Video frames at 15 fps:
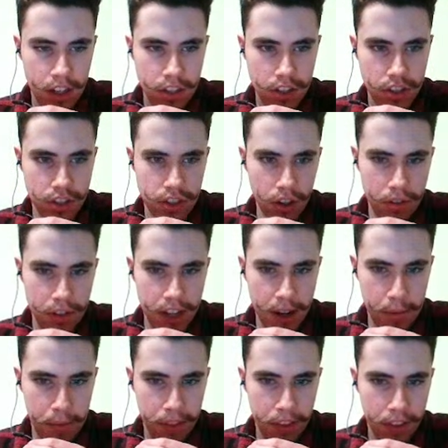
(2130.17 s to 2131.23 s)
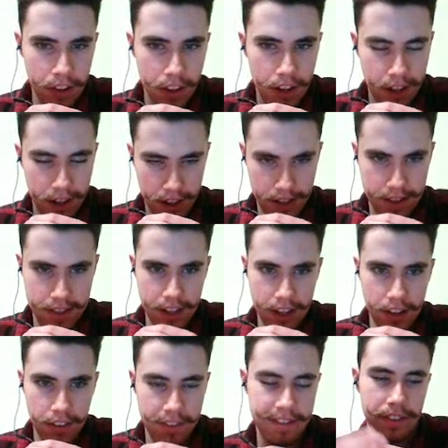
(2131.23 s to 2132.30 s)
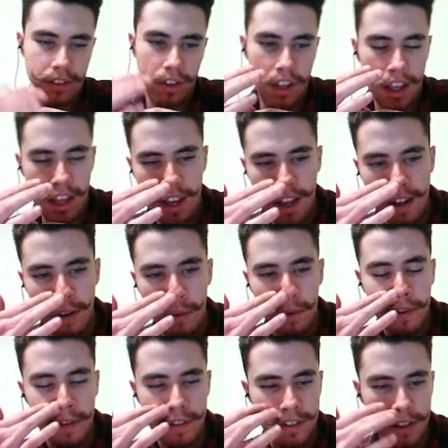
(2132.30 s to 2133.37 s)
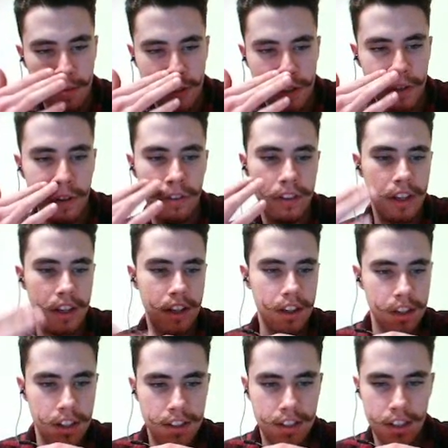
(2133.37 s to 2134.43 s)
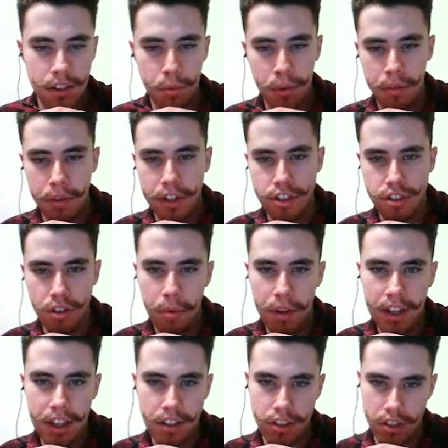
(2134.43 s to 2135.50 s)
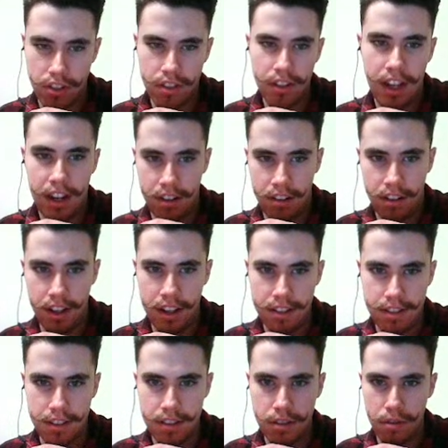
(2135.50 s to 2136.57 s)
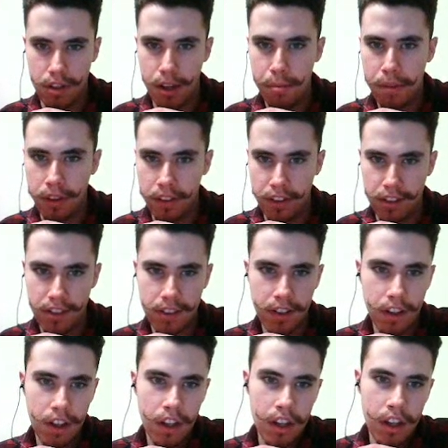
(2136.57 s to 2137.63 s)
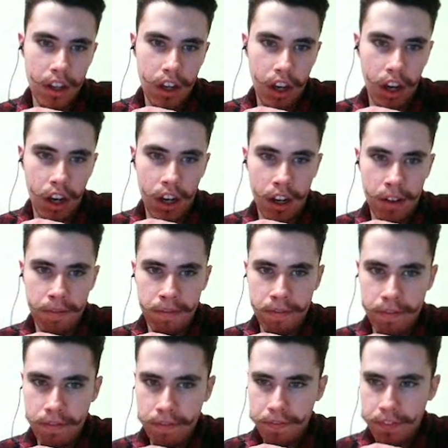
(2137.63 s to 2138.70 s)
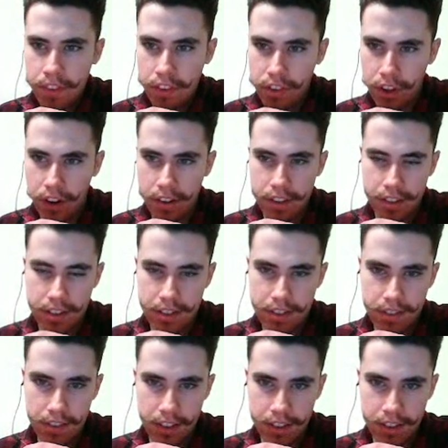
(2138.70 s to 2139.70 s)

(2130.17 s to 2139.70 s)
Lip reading: snow depth instead of looking at it with an assumption of a 10-to-1 ratio. We can just analyze the snow depth on this. Um, Sorry, this